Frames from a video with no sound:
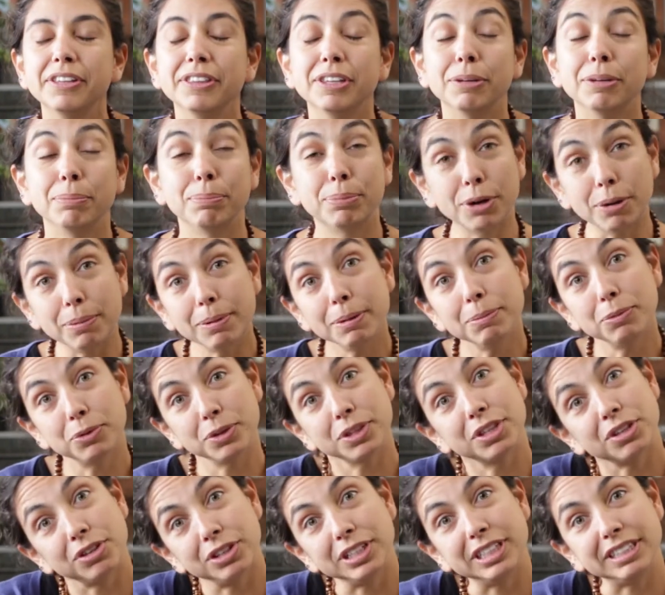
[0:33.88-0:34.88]
The problem
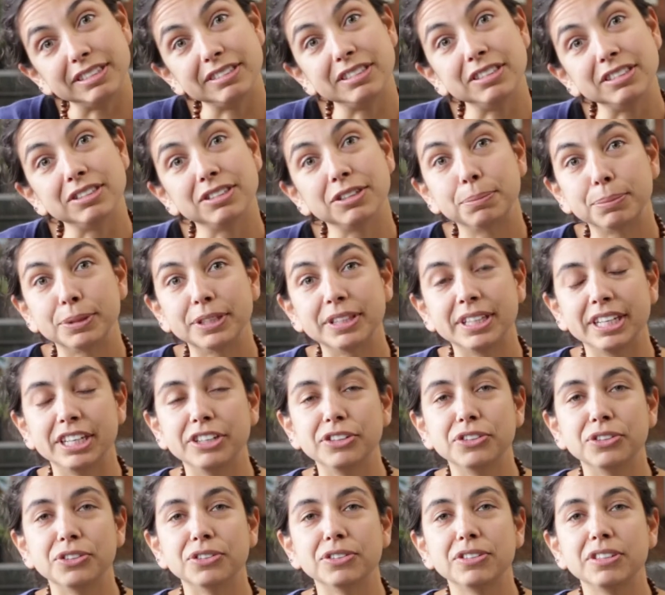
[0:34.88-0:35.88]
with all these
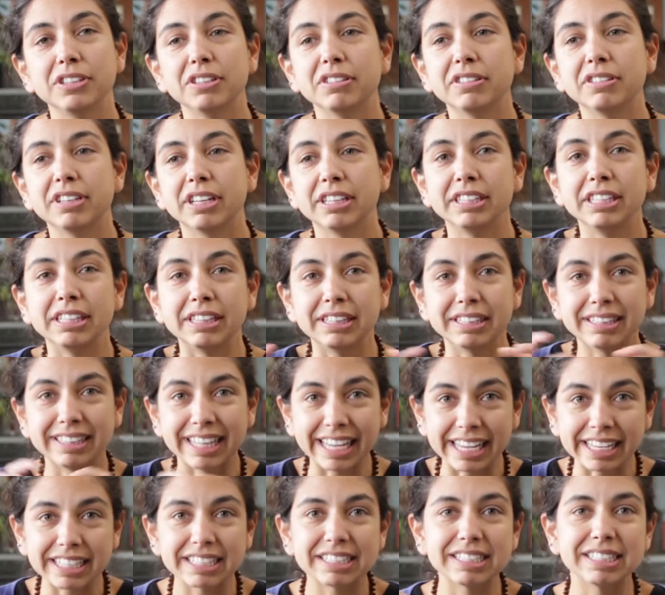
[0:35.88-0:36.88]
interpretations is that it
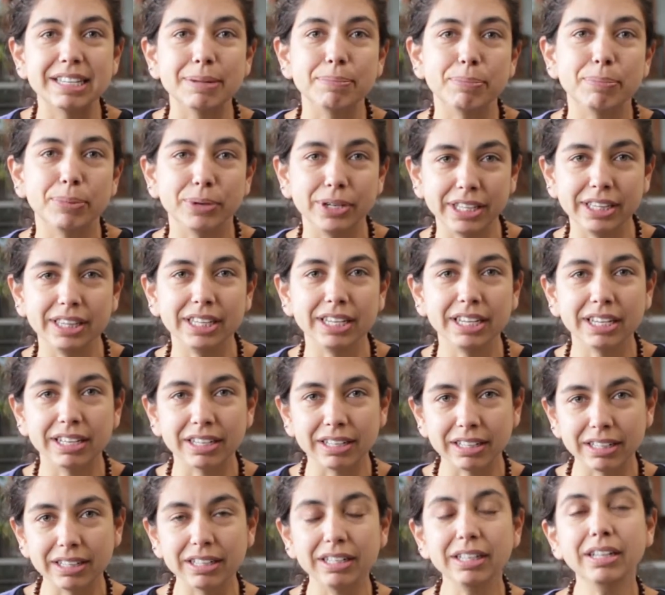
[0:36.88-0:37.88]
takes the
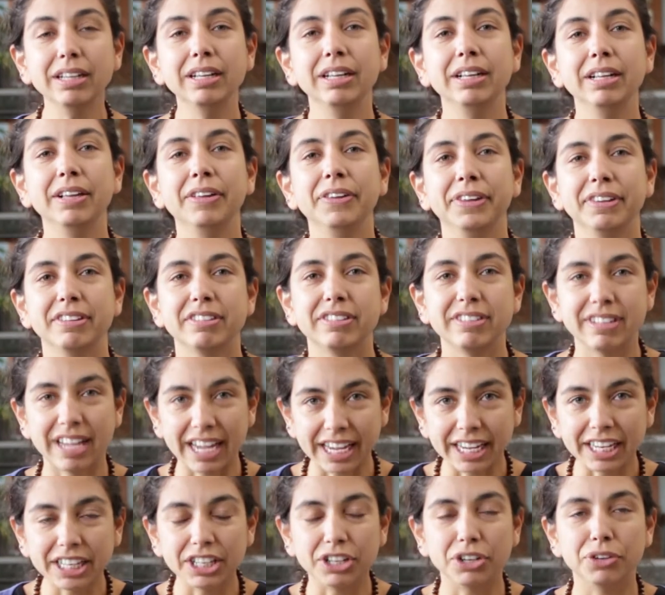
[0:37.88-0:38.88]
political
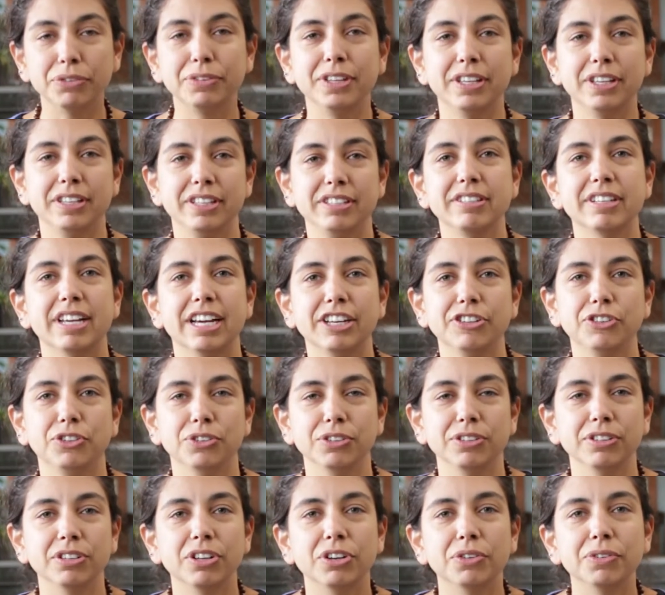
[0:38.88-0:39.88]
side of the
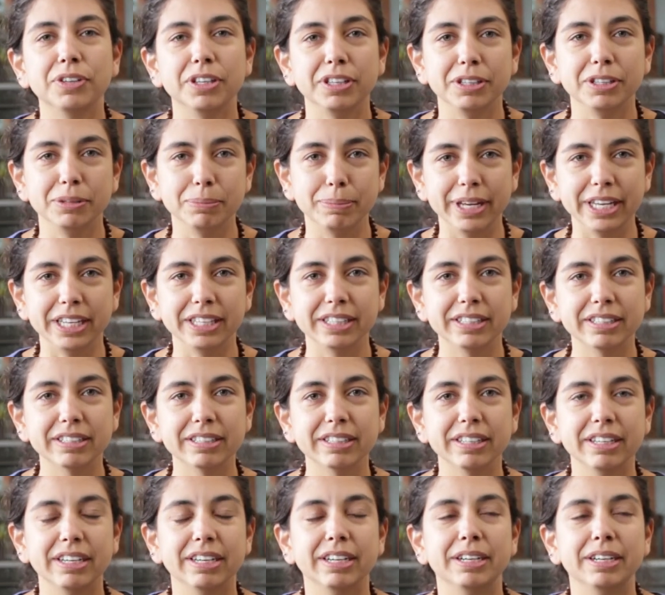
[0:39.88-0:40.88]
discussion, of the debate.